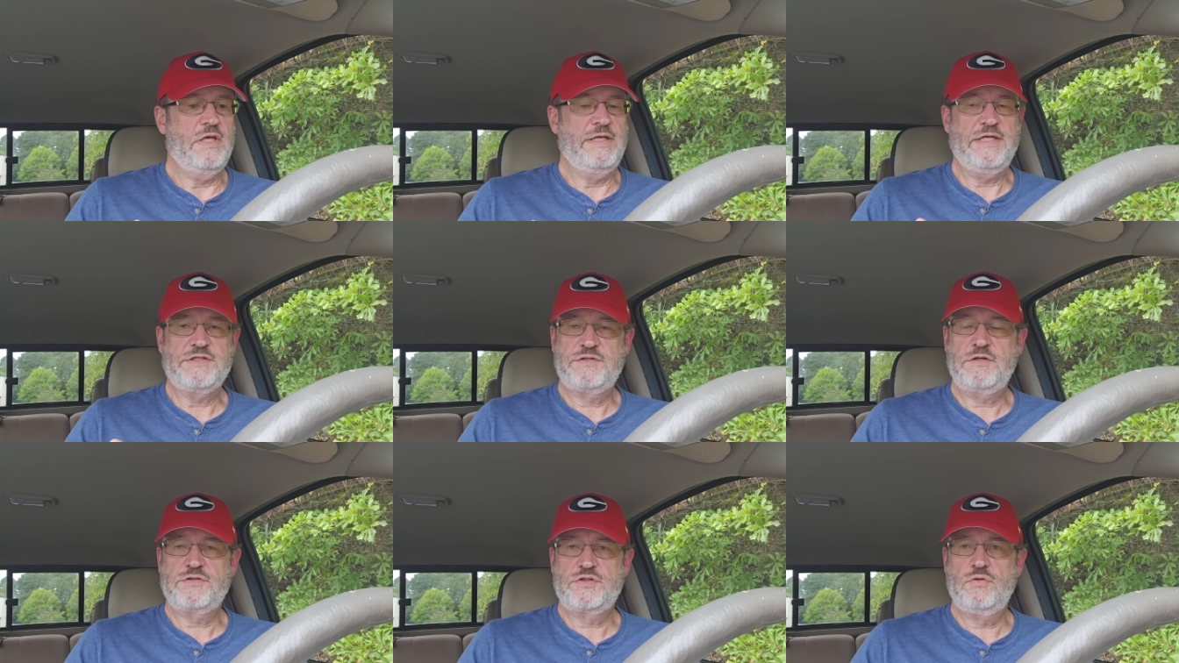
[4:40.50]

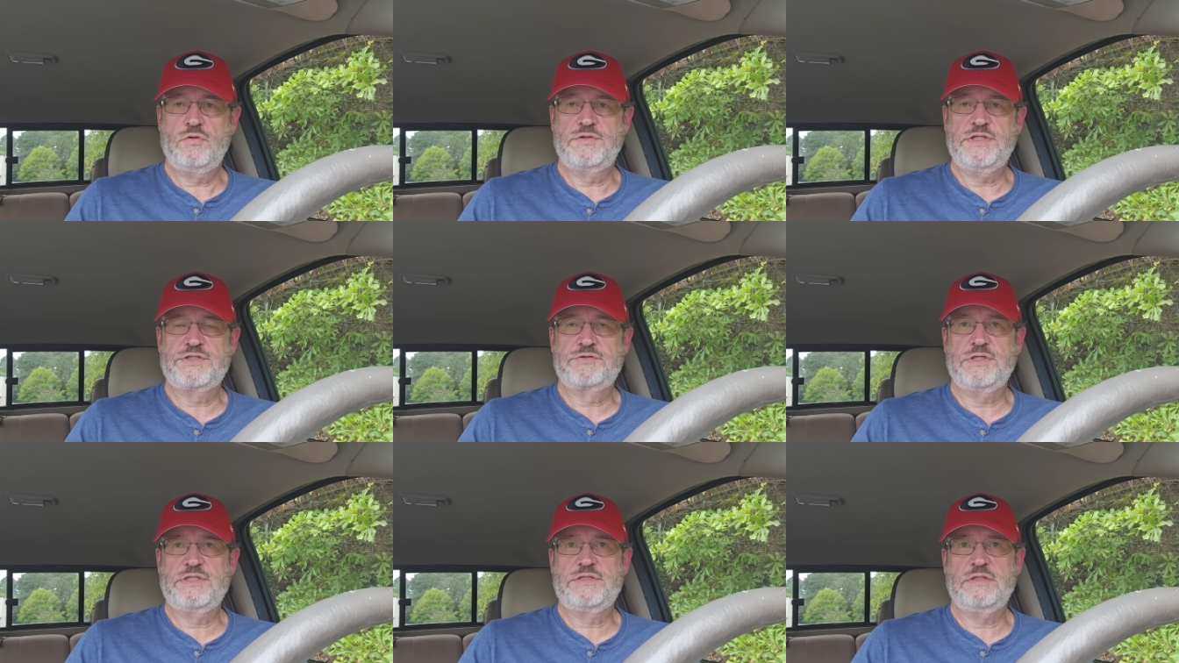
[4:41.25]
against their school
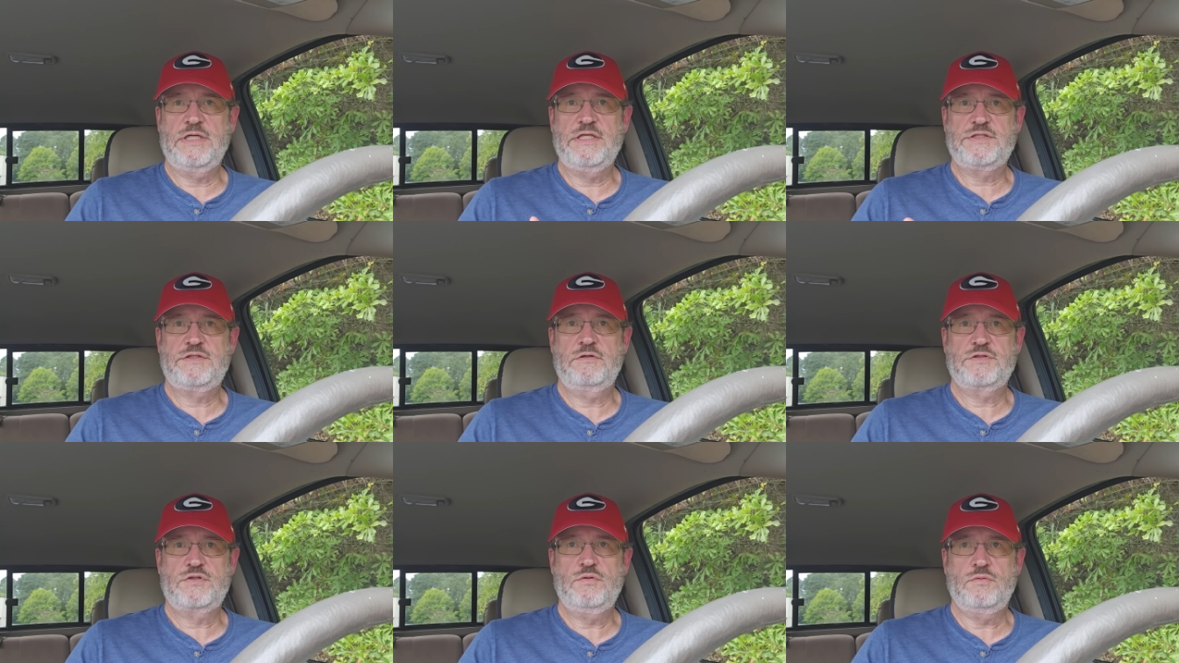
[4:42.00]
districts, against
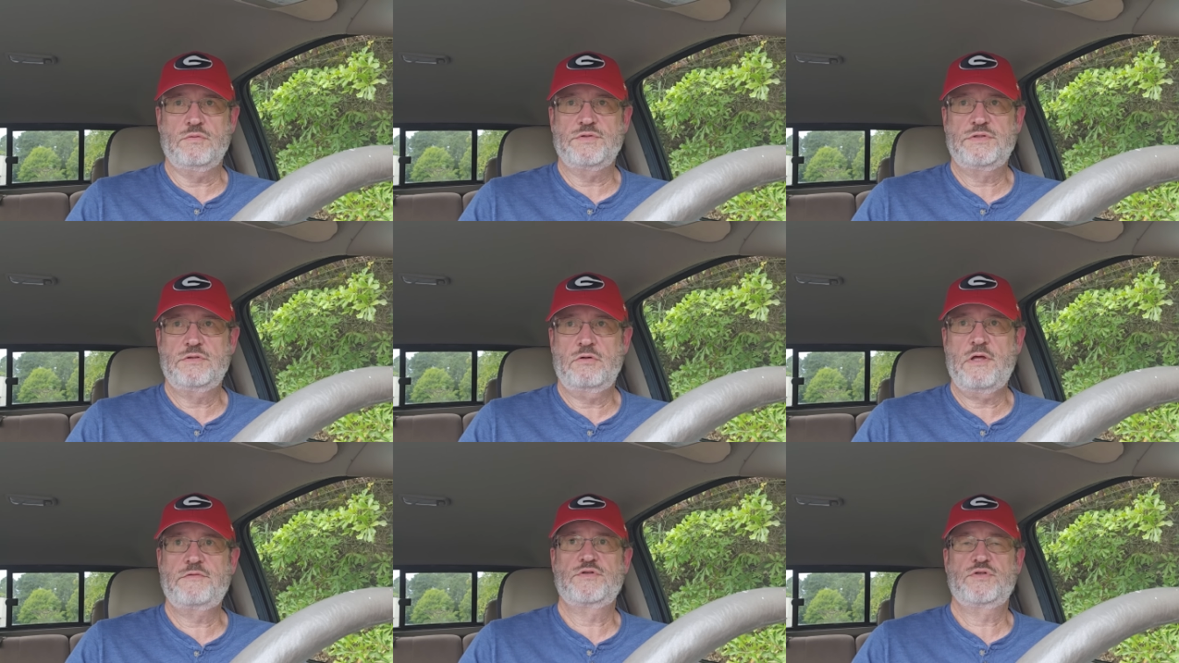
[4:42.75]
their schools
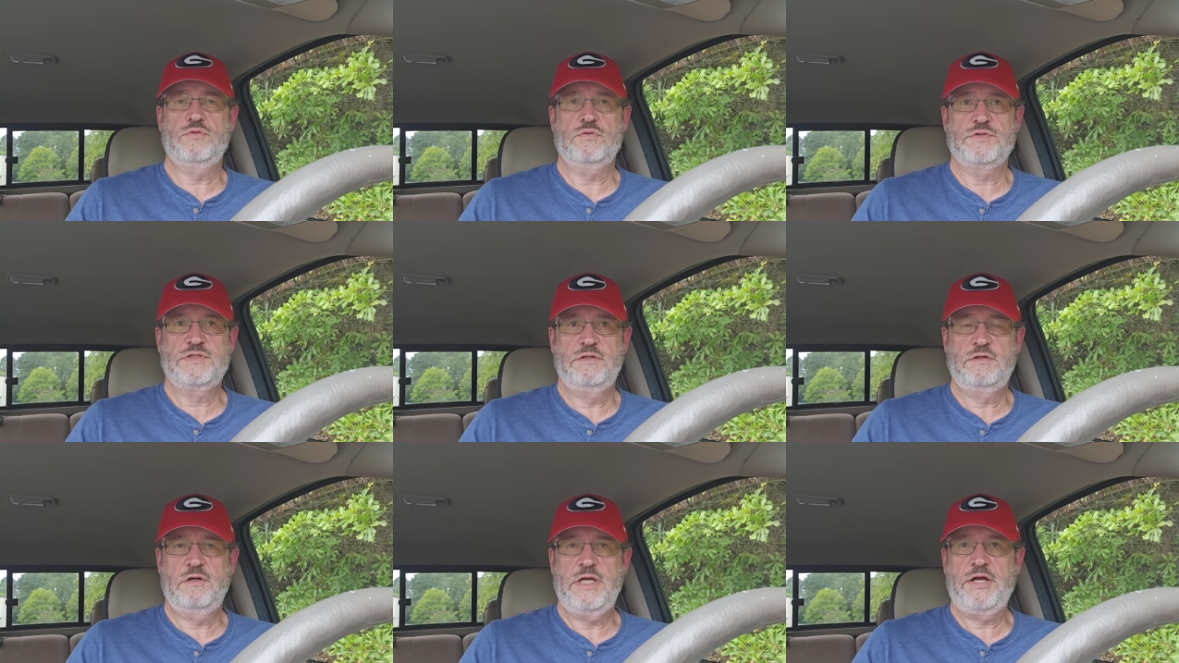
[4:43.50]
or other schools
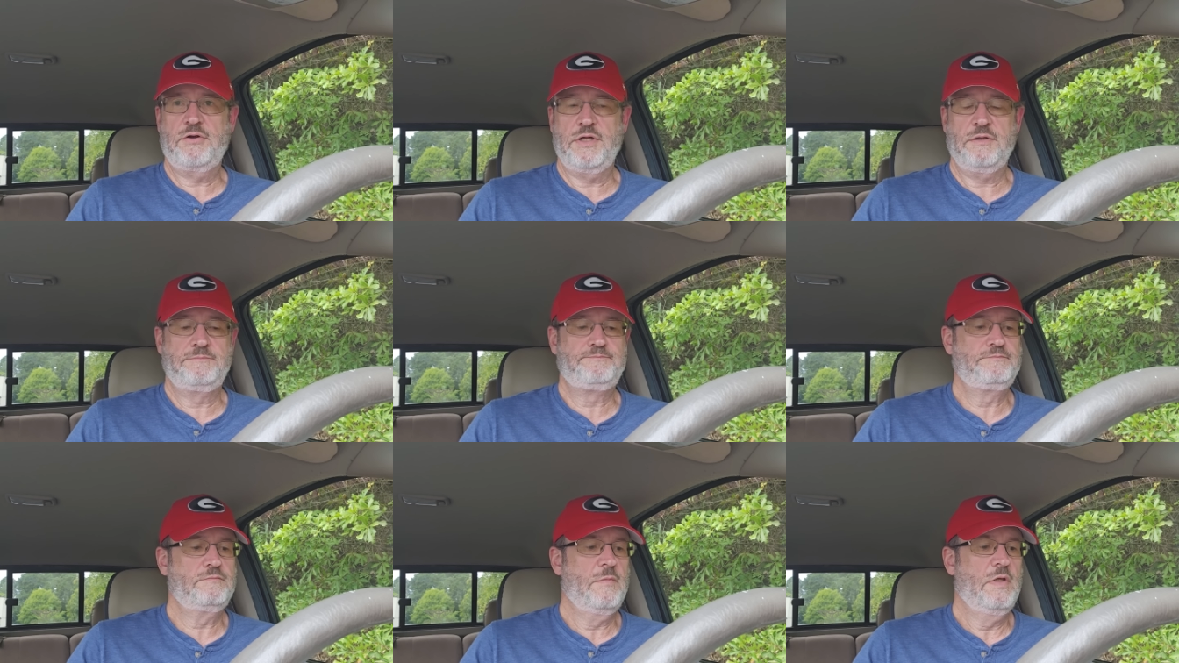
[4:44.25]
in their area.
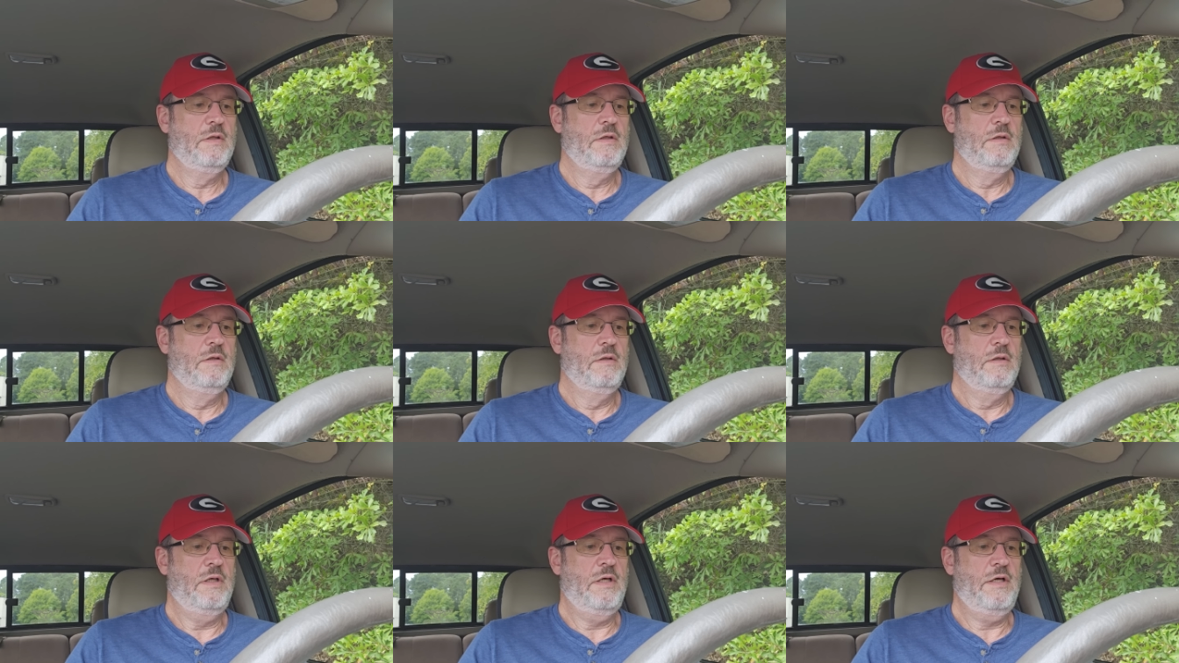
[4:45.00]

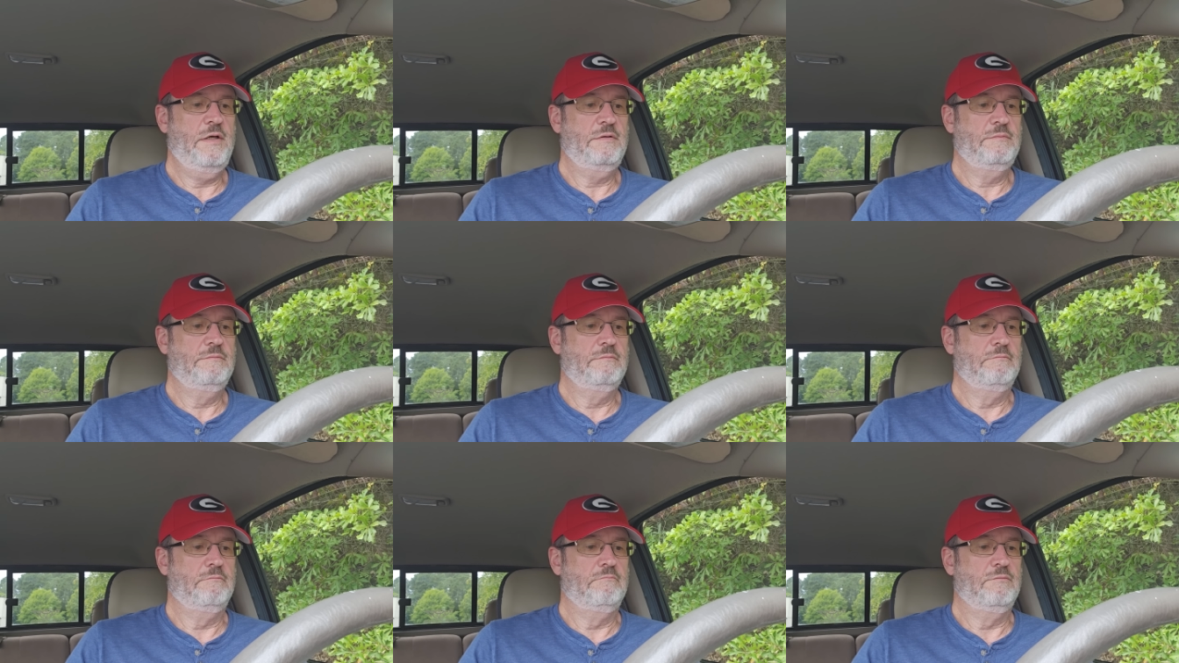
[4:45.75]
Uh,
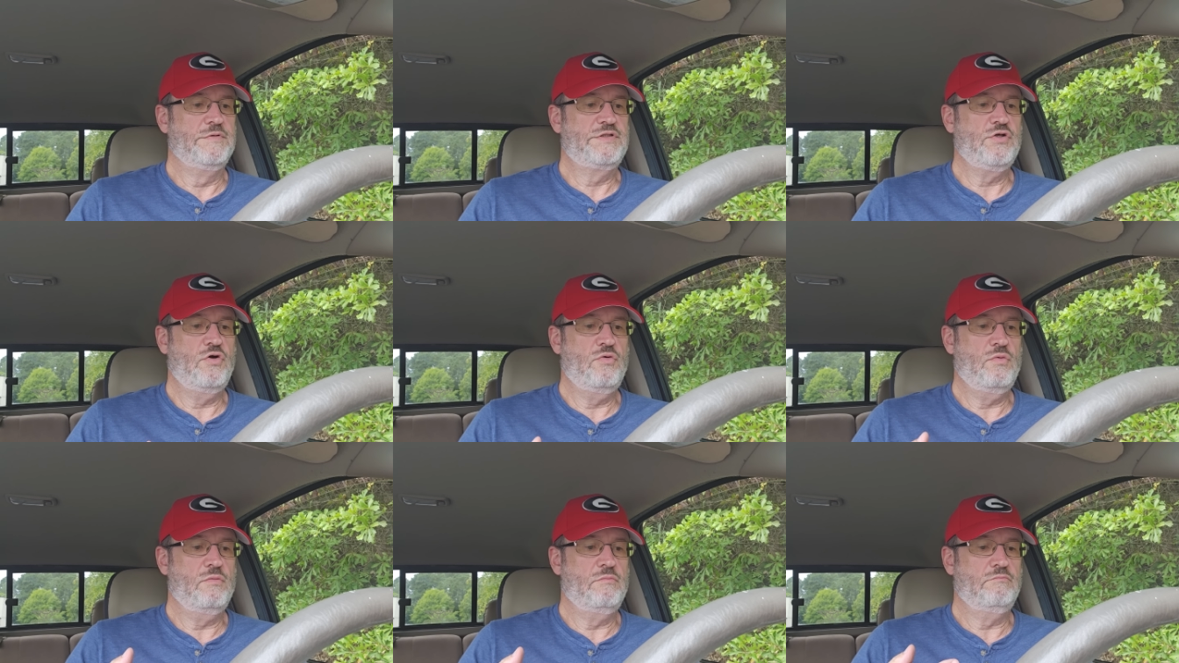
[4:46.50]

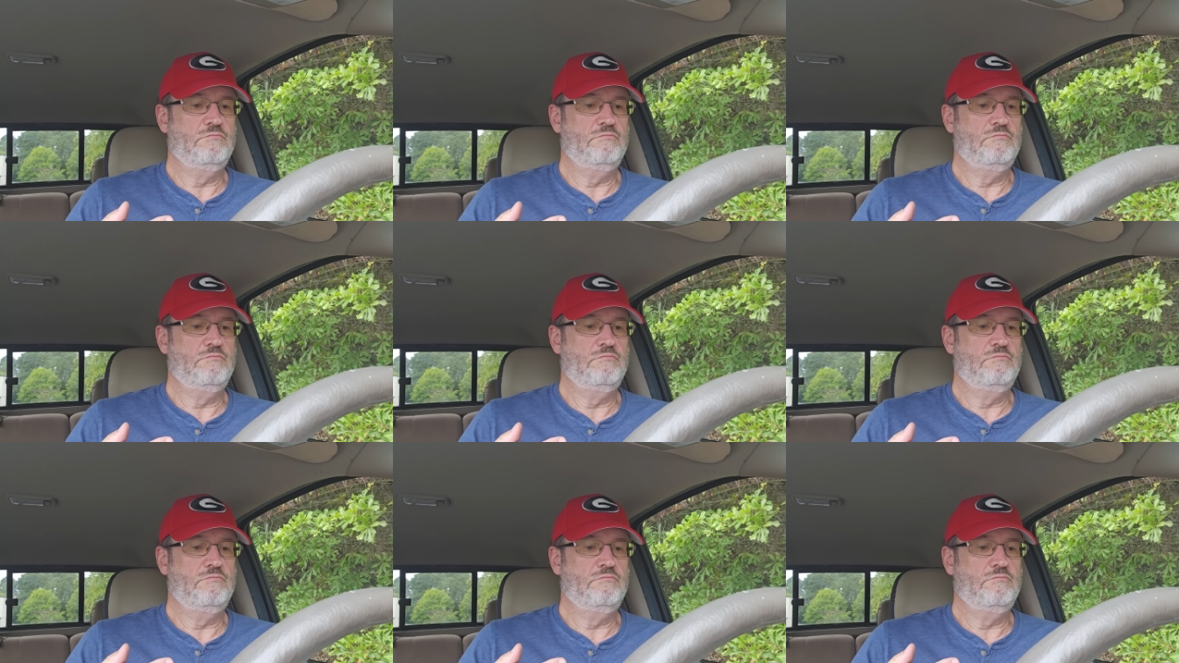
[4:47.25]
so